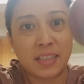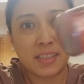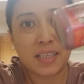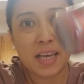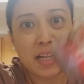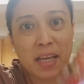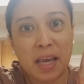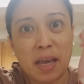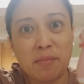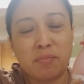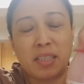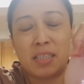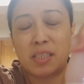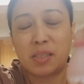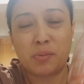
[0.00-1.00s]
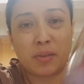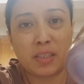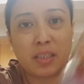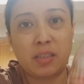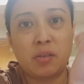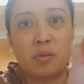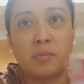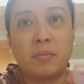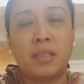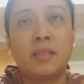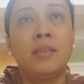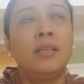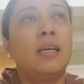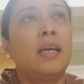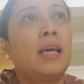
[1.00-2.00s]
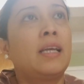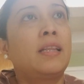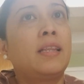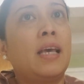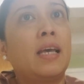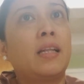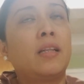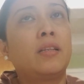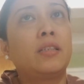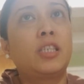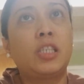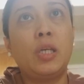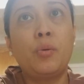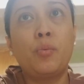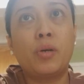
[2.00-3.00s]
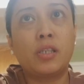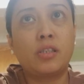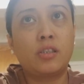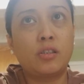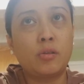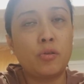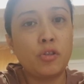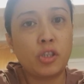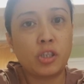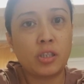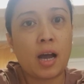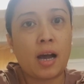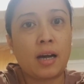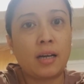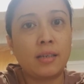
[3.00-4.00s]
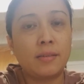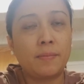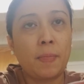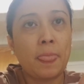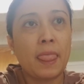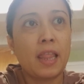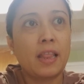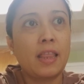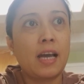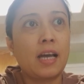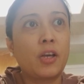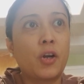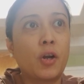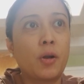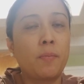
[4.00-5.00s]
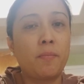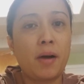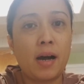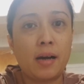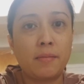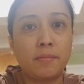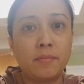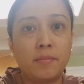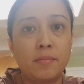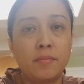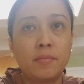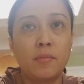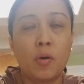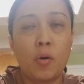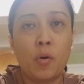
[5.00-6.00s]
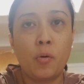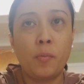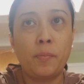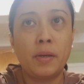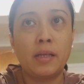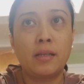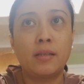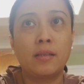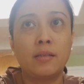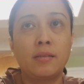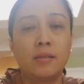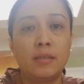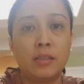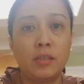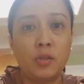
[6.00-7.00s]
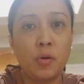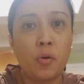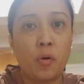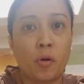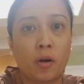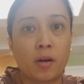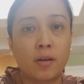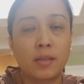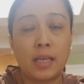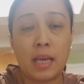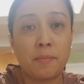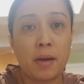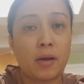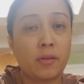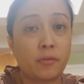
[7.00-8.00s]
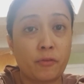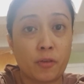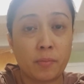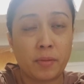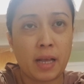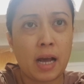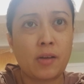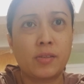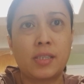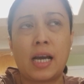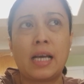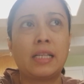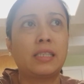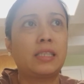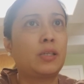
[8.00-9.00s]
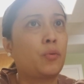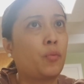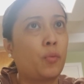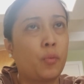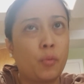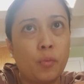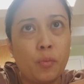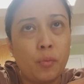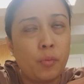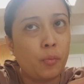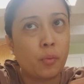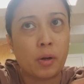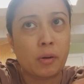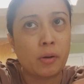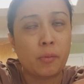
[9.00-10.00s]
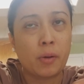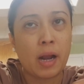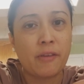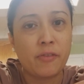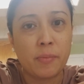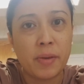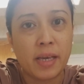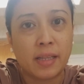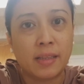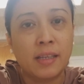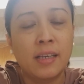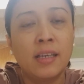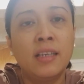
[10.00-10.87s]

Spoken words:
It's getting empty. That's what she told me. And then she was so shocked that her mom opened the door, came out from the outside, and said, where have you been?